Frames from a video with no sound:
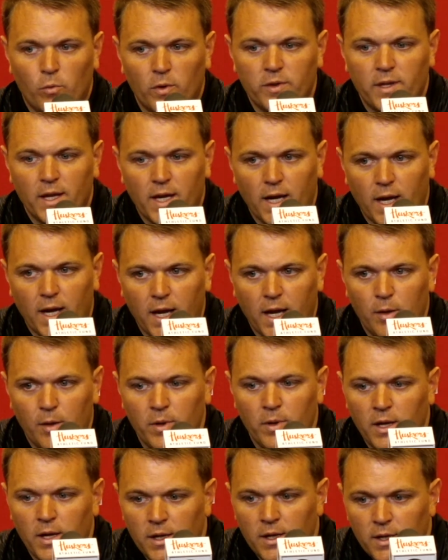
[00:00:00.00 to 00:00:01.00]
The one thing I
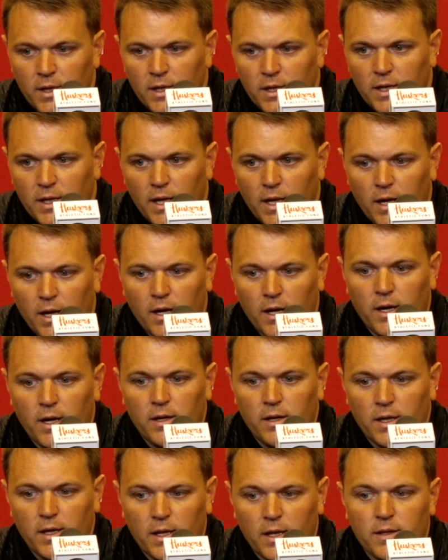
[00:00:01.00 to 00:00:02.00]
am
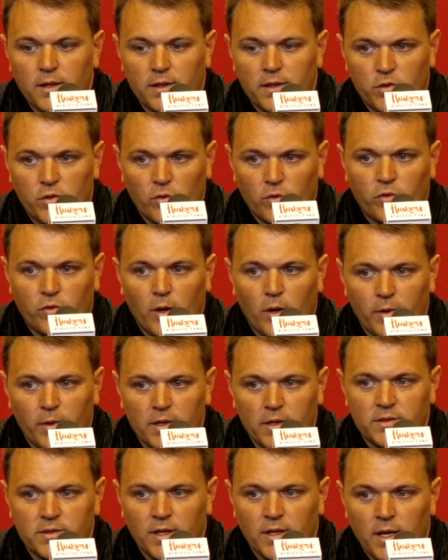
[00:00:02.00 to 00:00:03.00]
I took from it
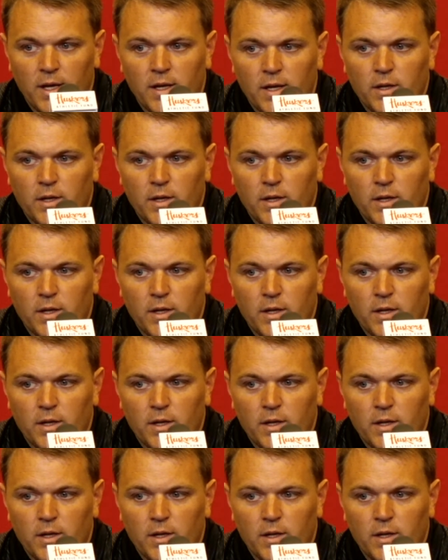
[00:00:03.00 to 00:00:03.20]
is,